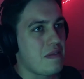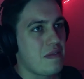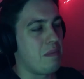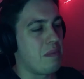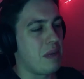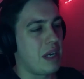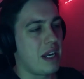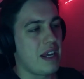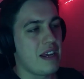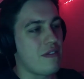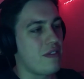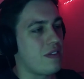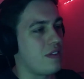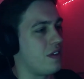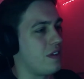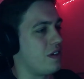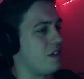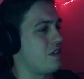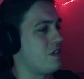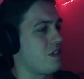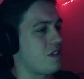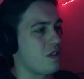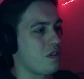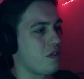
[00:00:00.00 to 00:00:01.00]
belief that
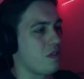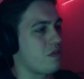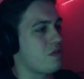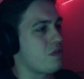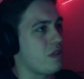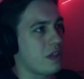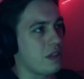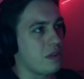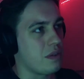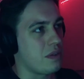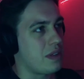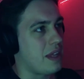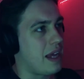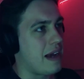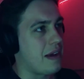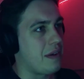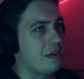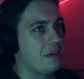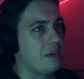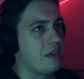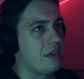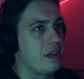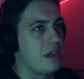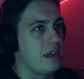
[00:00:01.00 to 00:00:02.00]
had just sort of trickled
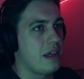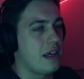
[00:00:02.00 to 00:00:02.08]
down.